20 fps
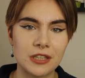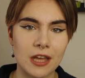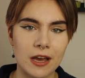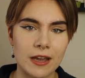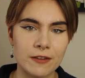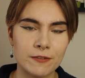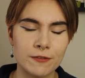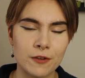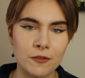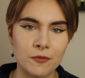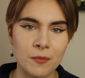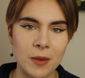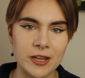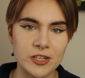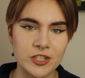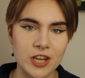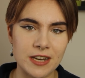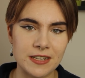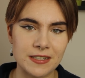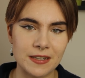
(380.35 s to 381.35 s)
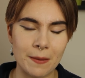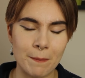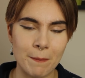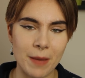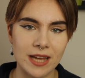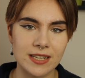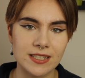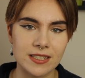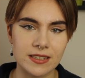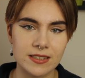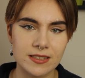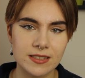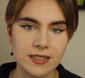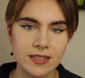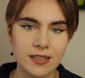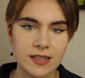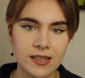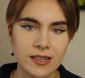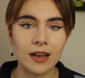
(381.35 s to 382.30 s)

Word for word: life of my gender matters.